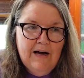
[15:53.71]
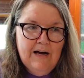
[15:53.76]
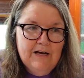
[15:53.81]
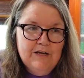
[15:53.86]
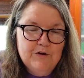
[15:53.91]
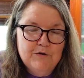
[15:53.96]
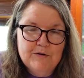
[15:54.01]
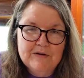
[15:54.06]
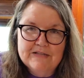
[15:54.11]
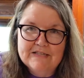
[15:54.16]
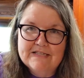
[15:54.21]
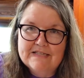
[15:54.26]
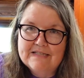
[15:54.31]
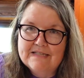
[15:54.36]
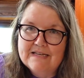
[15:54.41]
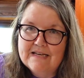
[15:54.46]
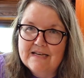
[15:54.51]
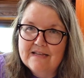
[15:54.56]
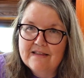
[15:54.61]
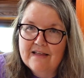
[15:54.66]
You can
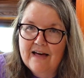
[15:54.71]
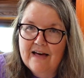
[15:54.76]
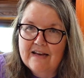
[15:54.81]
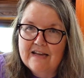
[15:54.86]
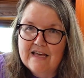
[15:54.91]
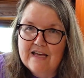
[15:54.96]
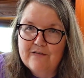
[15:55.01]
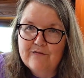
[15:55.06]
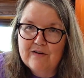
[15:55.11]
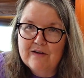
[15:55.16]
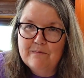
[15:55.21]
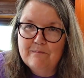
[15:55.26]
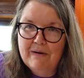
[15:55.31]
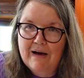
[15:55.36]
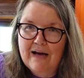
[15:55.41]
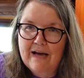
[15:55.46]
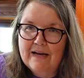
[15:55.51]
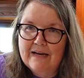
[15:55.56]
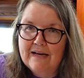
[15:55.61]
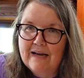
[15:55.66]
see that even
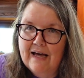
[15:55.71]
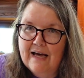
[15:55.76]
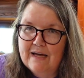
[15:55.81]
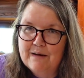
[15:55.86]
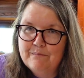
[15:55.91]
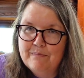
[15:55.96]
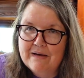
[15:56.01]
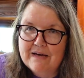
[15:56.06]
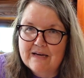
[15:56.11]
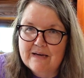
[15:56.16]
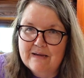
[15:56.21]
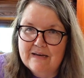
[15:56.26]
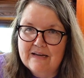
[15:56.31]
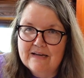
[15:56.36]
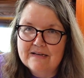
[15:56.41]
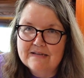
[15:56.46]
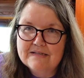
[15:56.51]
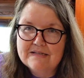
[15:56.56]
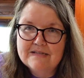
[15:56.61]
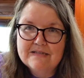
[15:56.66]
my
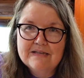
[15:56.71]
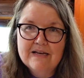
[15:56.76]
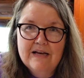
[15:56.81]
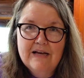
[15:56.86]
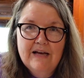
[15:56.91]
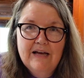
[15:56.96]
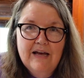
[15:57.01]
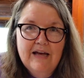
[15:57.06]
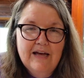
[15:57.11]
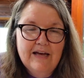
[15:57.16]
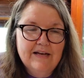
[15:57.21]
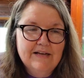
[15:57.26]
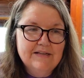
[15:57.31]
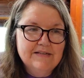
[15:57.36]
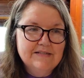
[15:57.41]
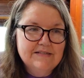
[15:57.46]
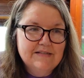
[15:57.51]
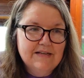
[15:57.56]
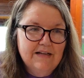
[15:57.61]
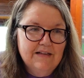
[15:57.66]
non-pickiness
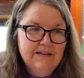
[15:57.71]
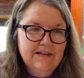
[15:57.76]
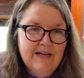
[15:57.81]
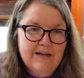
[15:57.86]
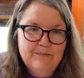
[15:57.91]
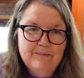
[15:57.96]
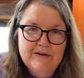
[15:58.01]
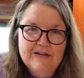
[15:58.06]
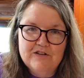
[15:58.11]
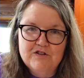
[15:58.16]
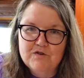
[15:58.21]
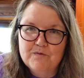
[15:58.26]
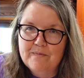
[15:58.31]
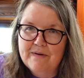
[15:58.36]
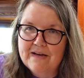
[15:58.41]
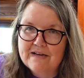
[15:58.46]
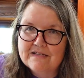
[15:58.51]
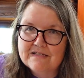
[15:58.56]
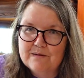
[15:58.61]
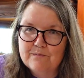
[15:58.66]
has led me to
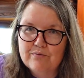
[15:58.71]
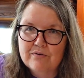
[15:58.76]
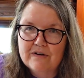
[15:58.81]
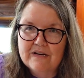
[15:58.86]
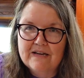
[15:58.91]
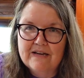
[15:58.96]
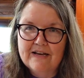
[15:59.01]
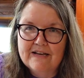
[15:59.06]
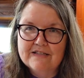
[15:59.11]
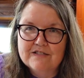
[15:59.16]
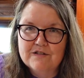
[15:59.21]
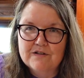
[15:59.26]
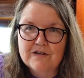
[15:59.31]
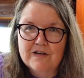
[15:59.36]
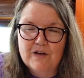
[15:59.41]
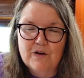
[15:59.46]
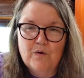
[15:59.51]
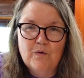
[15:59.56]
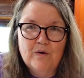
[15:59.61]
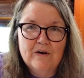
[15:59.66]
make some pretty nice
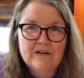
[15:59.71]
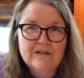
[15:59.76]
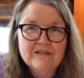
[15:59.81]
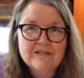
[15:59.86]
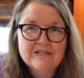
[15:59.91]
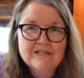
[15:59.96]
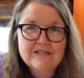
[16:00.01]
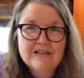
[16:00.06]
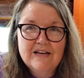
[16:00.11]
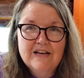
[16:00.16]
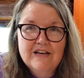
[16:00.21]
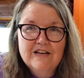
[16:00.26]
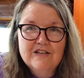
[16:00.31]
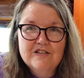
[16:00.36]
looking quilts.